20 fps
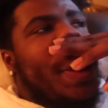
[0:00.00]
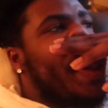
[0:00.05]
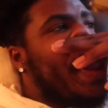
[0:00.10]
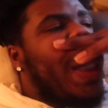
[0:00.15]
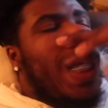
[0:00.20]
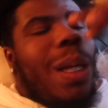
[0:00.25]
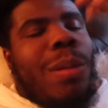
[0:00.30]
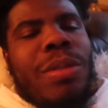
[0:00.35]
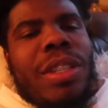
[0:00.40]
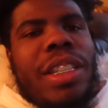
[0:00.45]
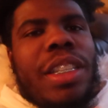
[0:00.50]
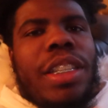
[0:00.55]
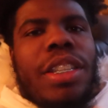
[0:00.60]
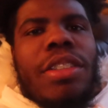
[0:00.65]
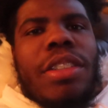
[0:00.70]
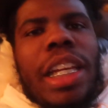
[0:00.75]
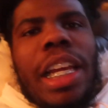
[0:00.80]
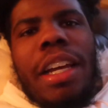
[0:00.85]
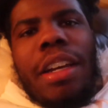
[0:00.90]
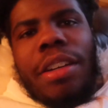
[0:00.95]
And I'm just
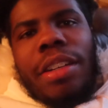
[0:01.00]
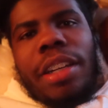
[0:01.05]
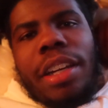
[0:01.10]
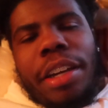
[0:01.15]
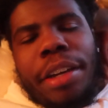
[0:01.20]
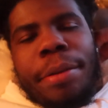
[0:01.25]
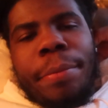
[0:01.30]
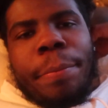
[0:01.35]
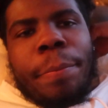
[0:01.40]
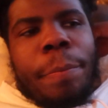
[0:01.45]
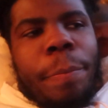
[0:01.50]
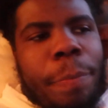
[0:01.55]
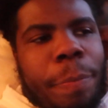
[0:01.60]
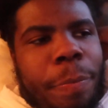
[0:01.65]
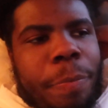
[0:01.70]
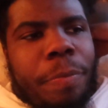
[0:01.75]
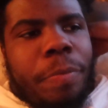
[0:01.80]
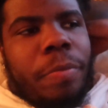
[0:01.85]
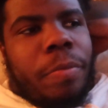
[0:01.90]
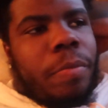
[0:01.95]
chilling out. Um,
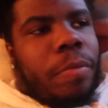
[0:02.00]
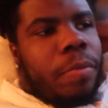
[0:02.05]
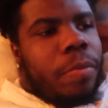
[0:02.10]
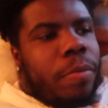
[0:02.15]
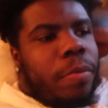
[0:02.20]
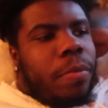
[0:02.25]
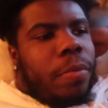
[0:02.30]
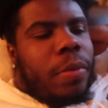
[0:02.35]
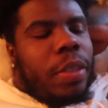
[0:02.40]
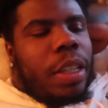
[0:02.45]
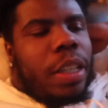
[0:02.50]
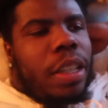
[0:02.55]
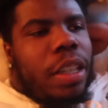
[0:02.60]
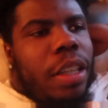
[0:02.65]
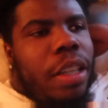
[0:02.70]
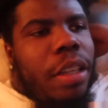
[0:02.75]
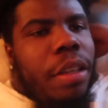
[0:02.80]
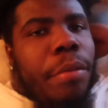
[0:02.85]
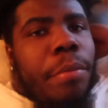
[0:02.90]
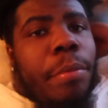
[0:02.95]

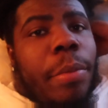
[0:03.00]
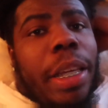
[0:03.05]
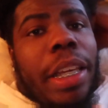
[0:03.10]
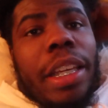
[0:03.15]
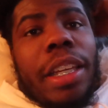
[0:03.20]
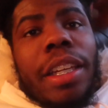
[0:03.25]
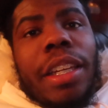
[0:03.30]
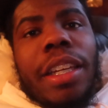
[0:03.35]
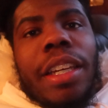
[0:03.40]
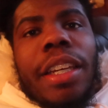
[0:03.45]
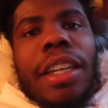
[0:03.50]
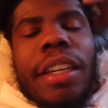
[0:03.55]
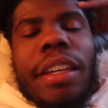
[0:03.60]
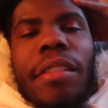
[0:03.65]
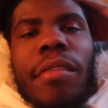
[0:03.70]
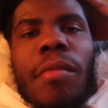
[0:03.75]
man,